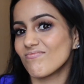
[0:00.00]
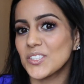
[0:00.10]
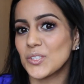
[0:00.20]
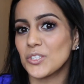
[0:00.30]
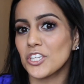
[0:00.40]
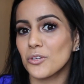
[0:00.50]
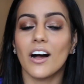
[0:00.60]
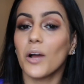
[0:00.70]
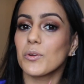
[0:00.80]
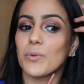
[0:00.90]
you do you.
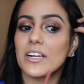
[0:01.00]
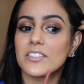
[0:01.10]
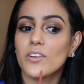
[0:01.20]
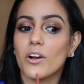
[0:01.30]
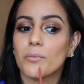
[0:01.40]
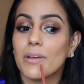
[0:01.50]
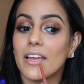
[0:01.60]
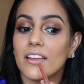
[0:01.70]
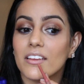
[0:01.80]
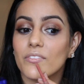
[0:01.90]
I would wear a dark
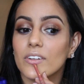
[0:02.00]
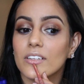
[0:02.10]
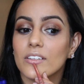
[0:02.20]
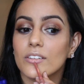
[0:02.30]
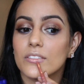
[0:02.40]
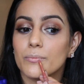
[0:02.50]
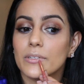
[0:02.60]
pink if I could,